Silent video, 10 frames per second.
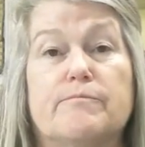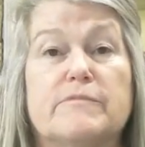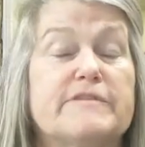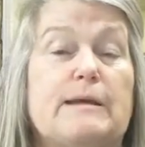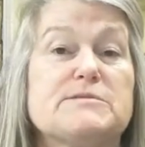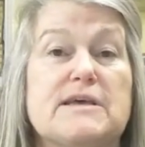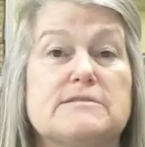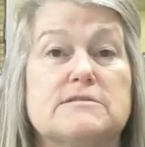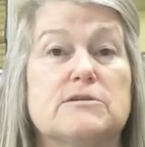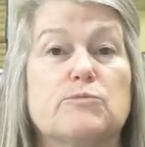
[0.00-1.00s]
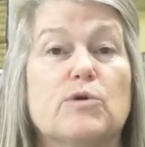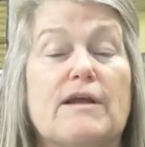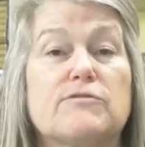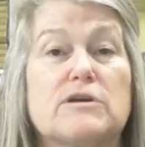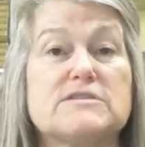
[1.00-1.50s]
stamp sets and
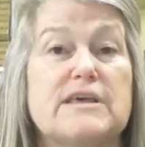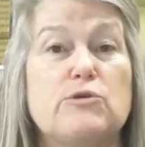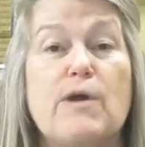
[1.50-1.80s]
whatever else that you